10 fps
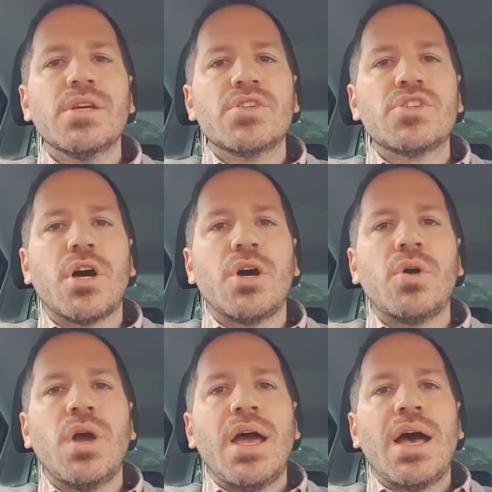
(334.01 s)

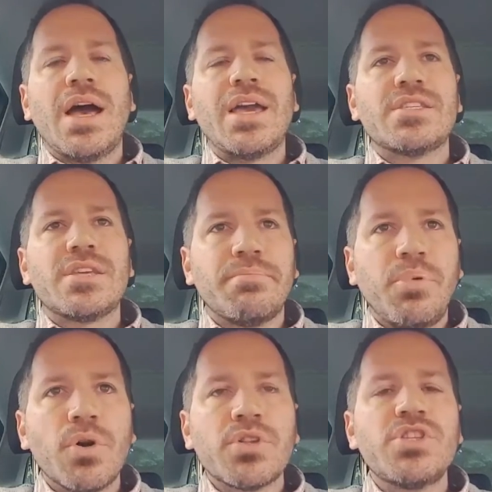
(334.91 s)
So it's
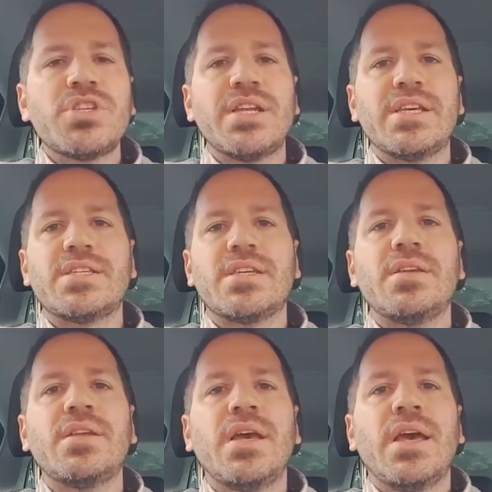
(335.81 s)
important to
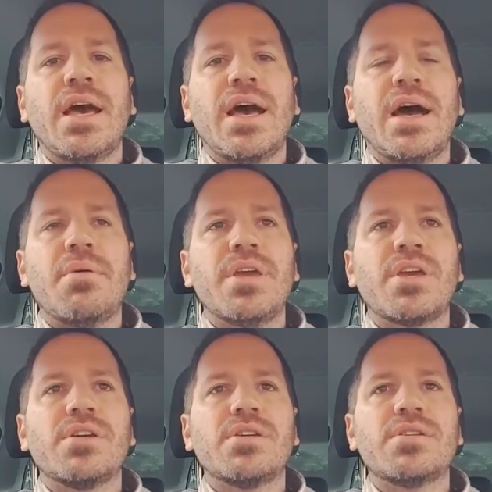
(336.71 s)
listen
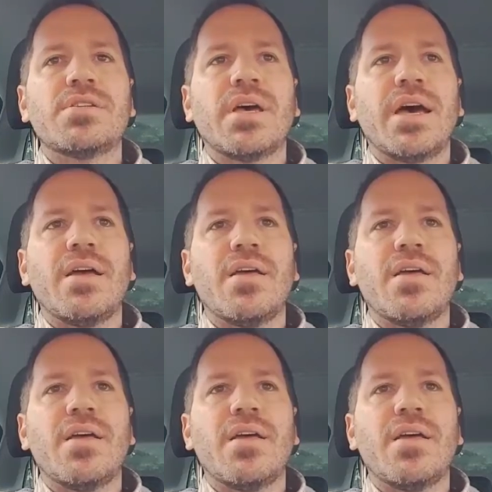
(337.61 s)
because